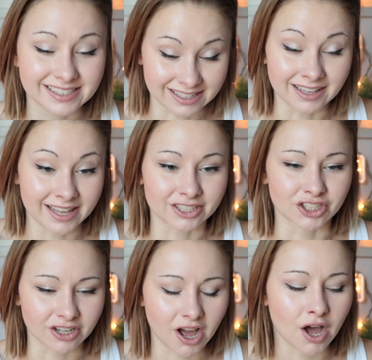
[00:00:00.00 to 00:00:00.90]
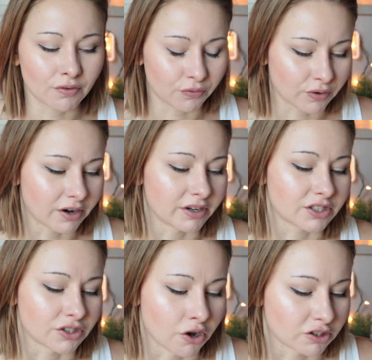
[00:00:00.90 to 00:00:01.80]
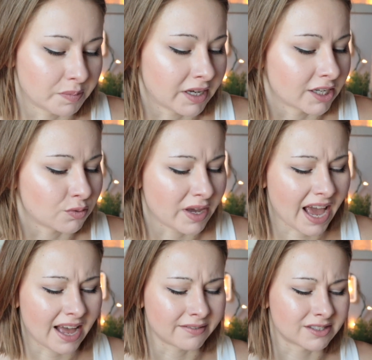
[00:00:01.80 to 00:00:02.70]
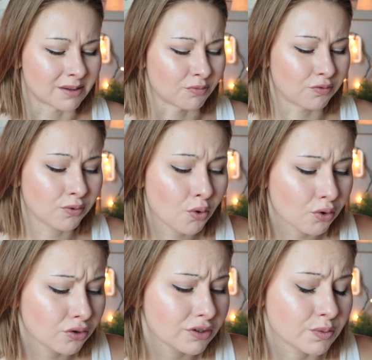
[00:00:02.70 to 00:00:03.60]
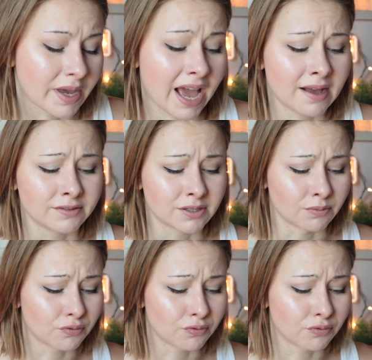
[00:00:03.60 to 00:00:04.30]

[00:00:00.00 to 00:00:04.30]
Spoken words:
collection of fragrance notes, because we have some florals, we have some